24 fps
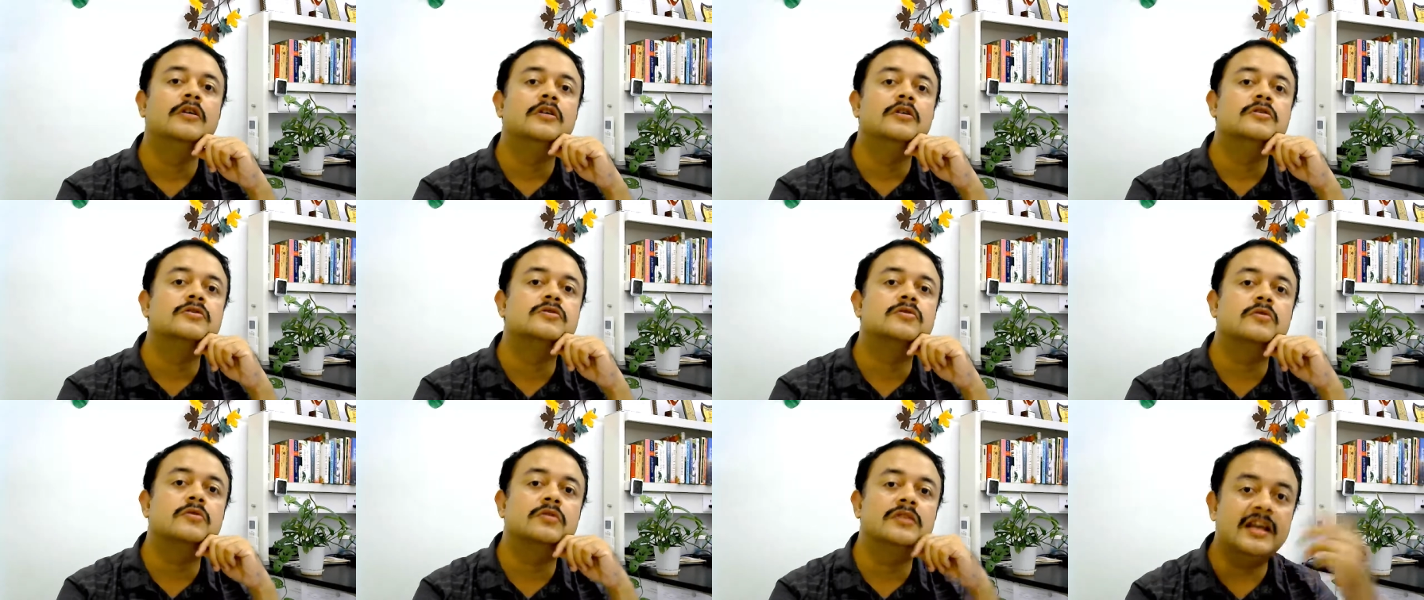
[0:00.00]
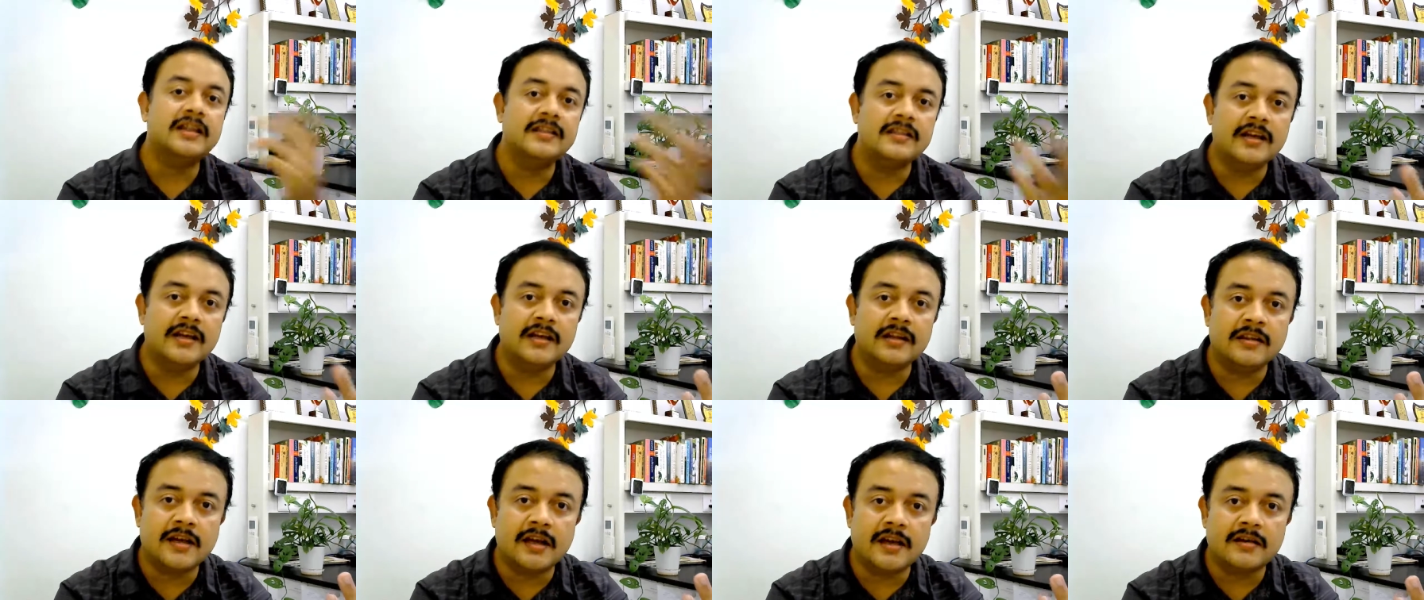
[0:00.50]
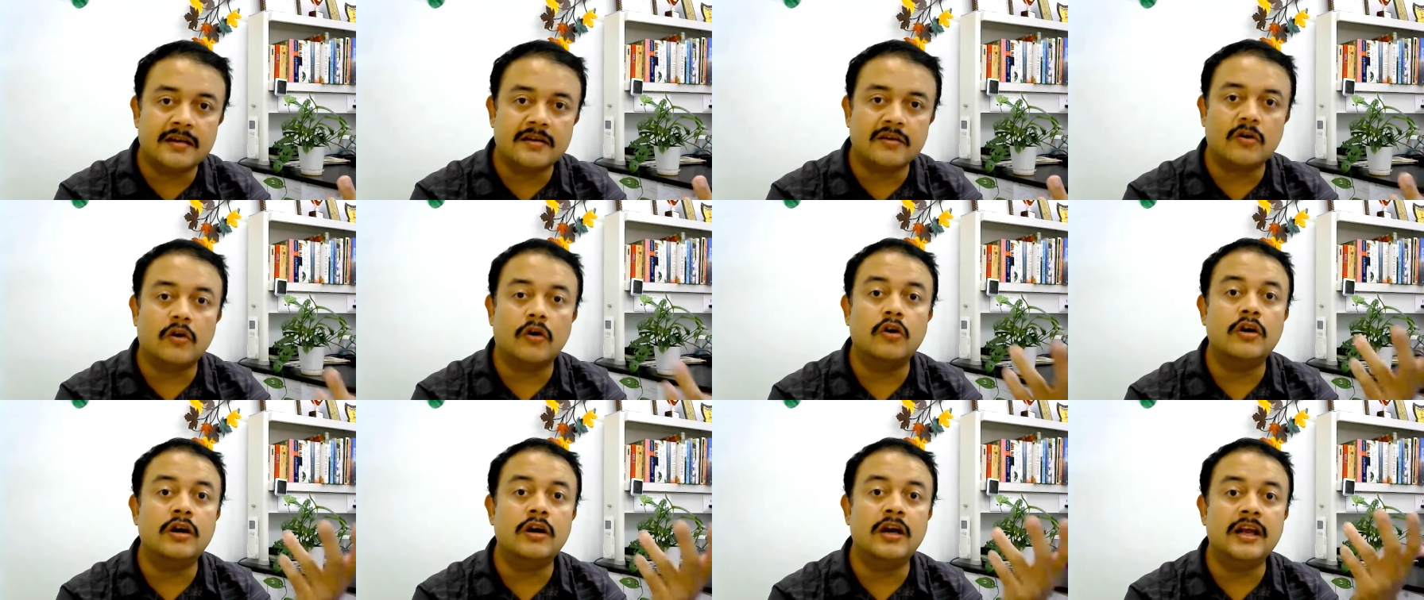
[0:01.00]
So they think that
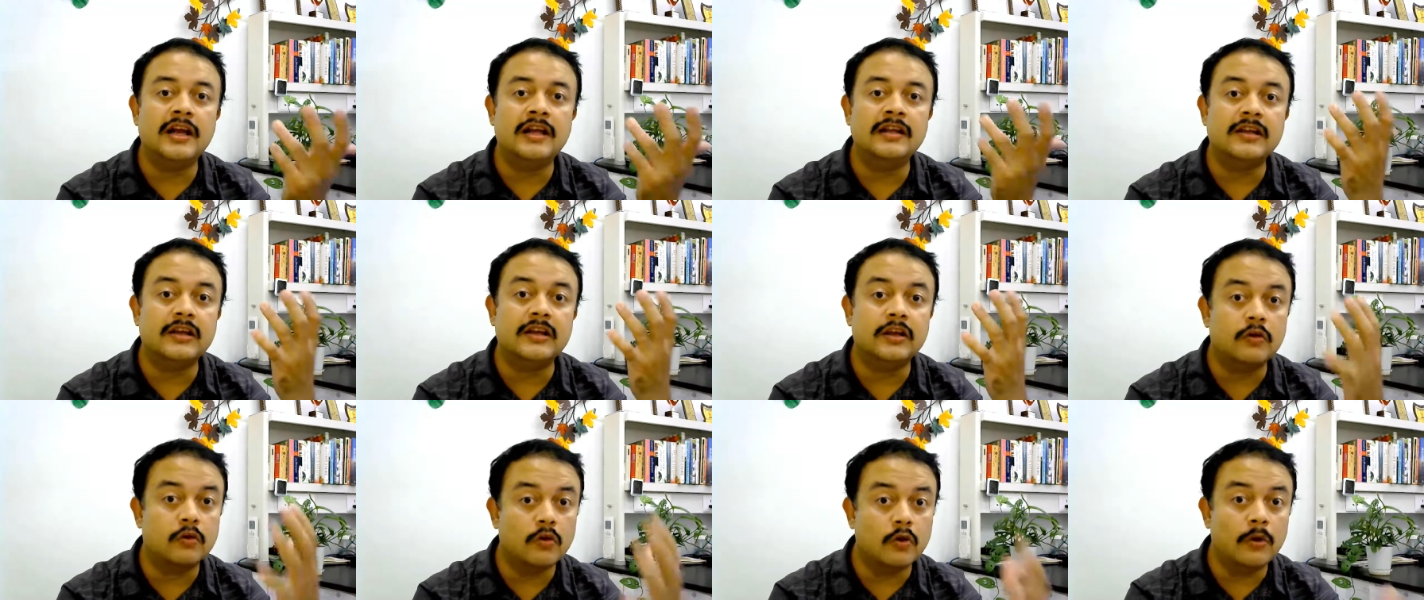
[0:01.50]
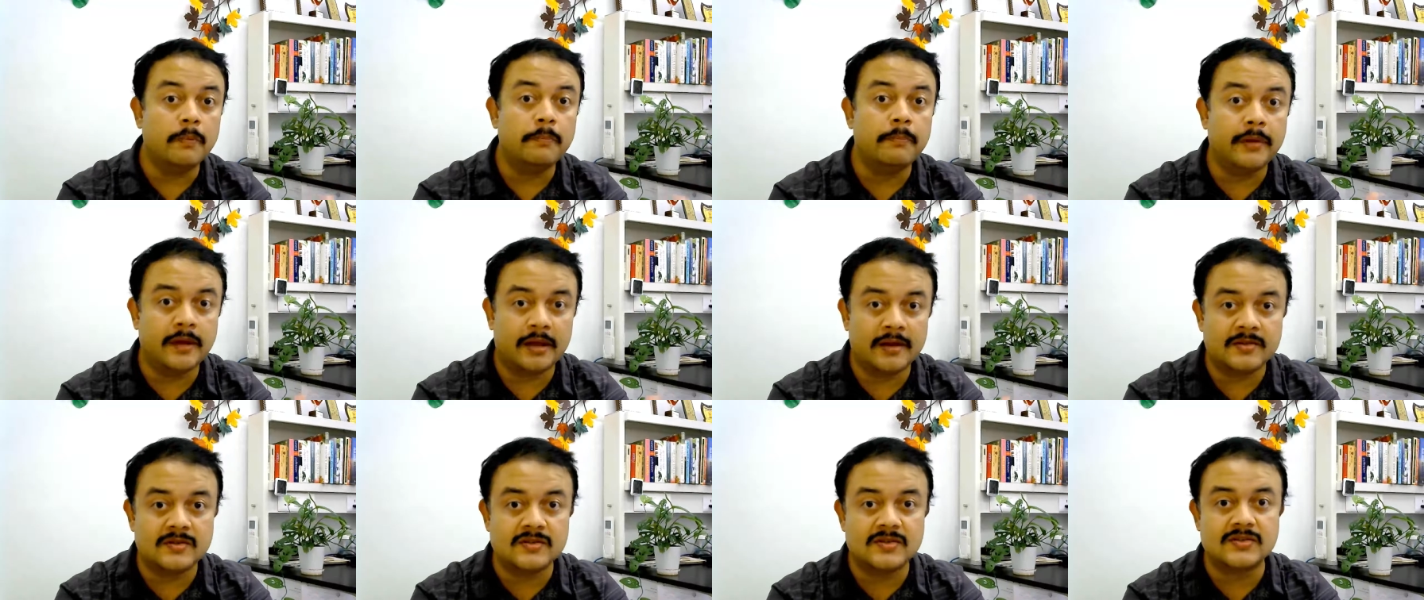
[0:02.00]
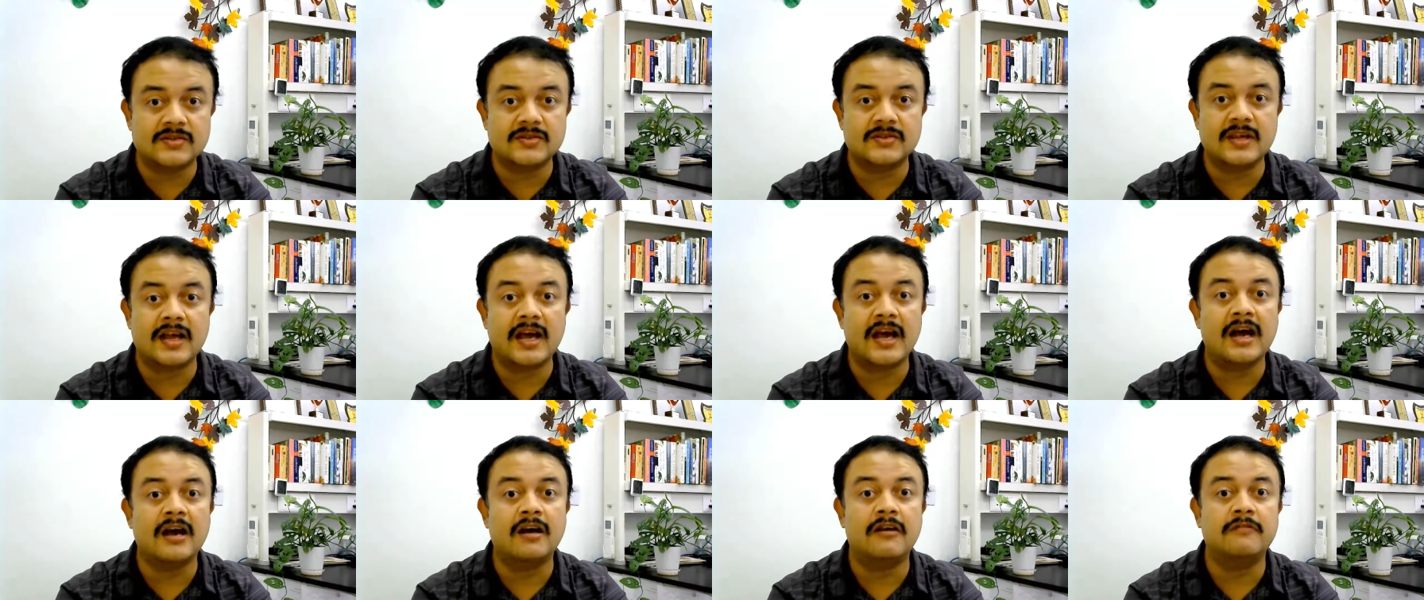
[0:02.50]
only the Europeans
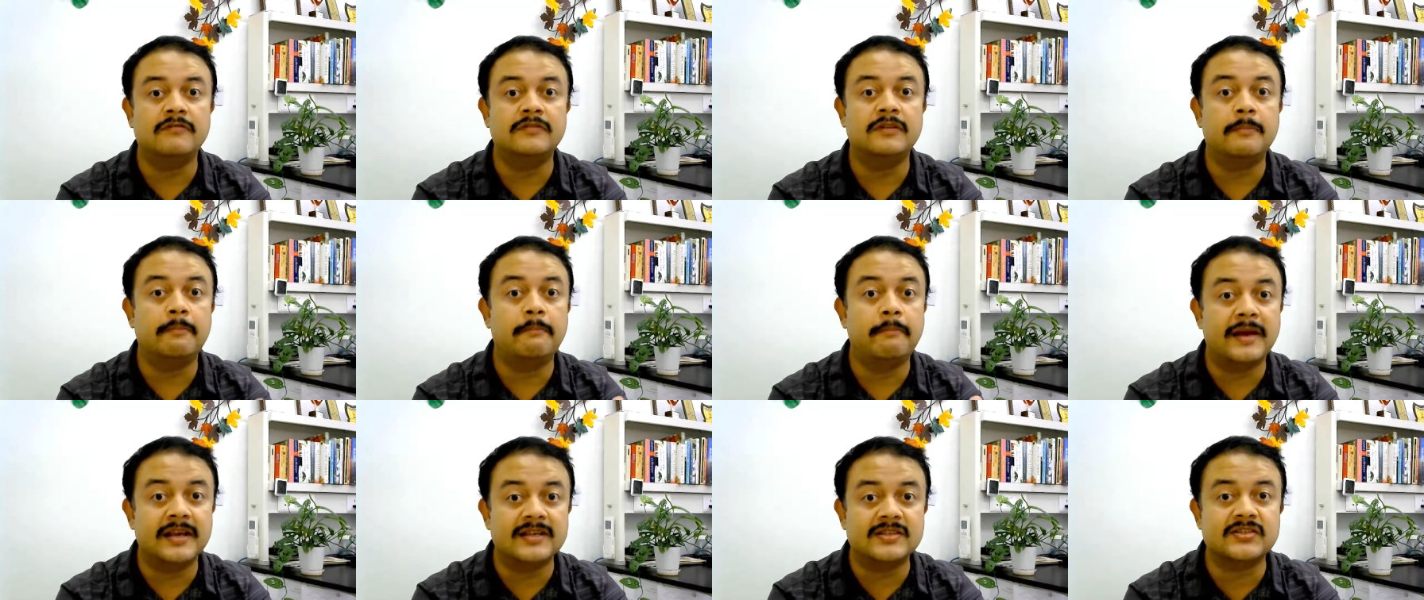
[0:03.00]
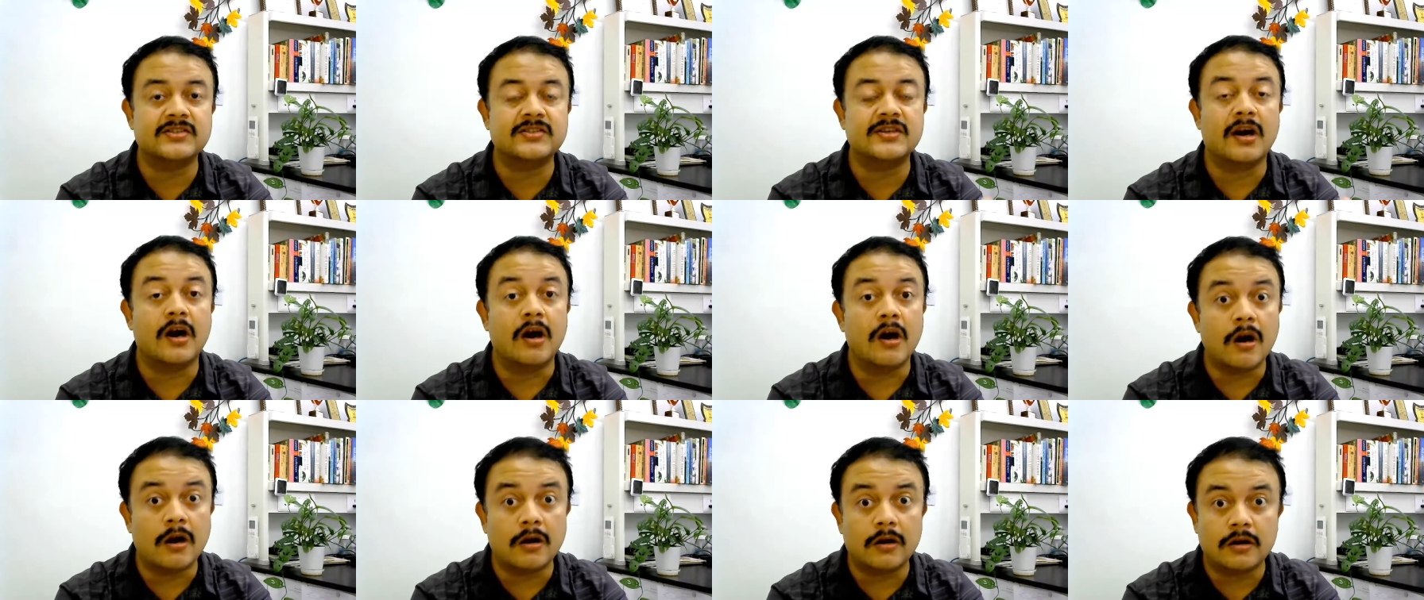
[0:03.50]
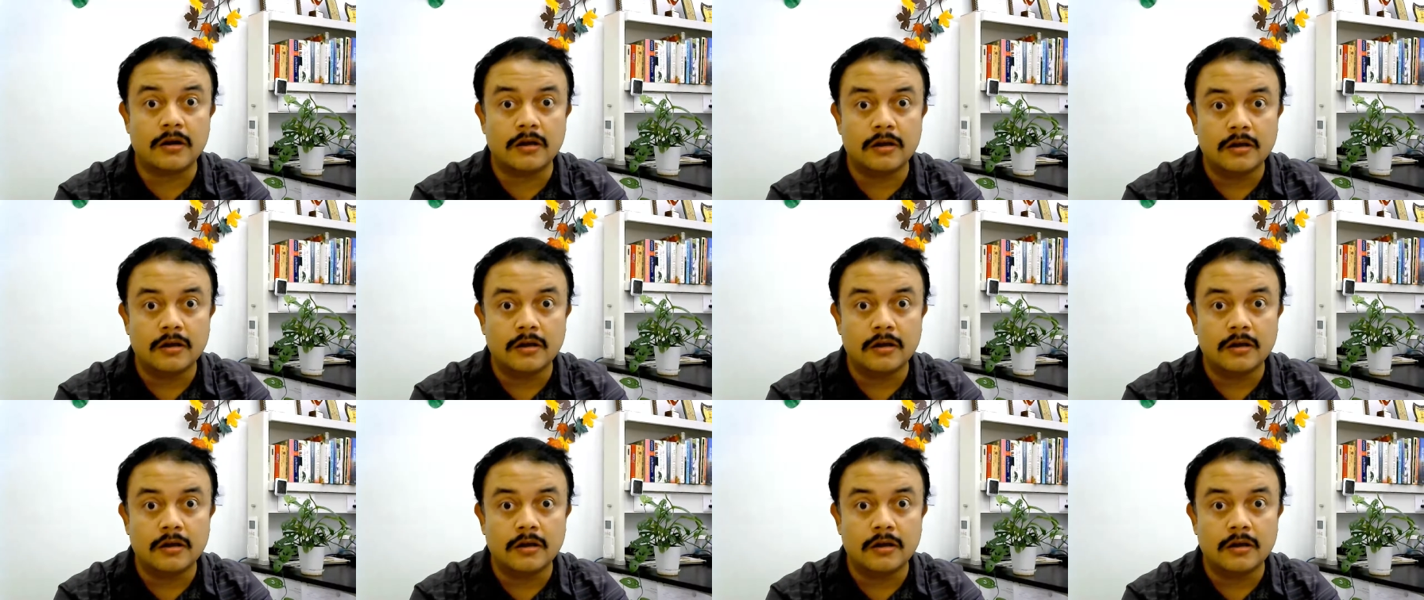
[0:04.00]
have the best art,